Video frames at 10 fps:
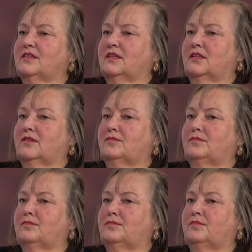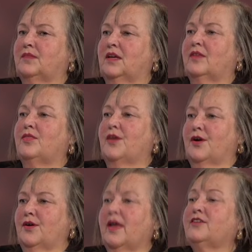um,
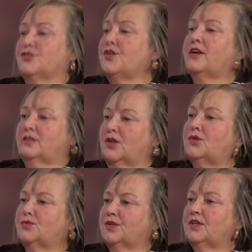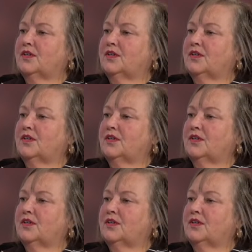there, and you're not alone